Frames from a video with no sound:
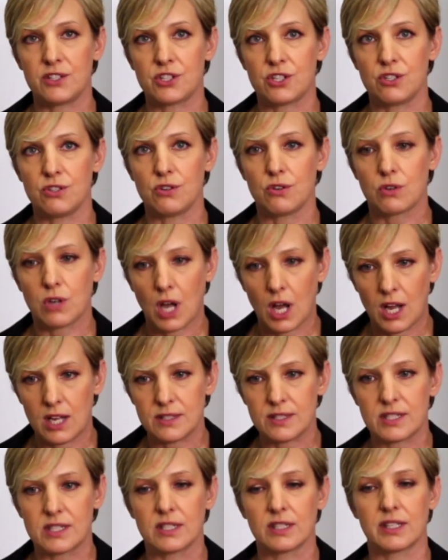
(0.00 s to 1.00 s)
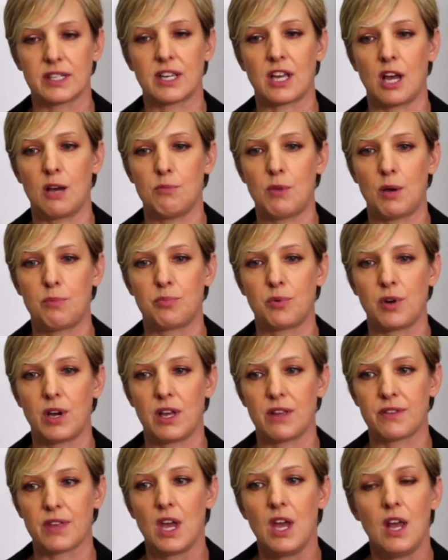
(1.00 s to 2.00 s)
to constantly come up
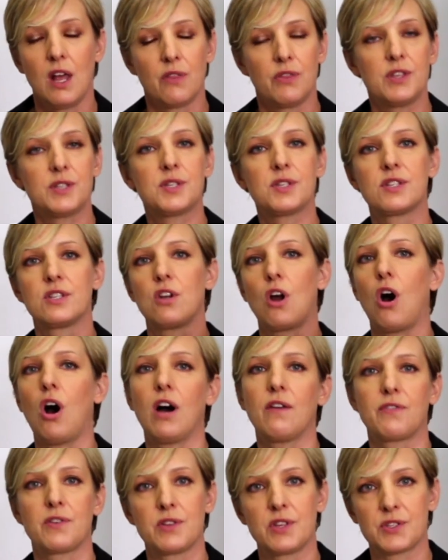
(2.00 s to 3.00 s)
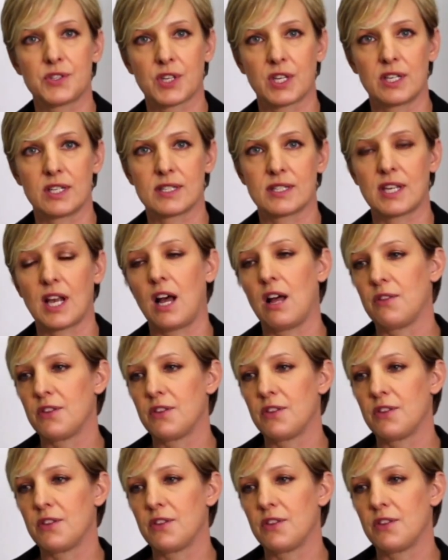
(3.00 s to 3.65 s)
with, this is an offer that's going to sell.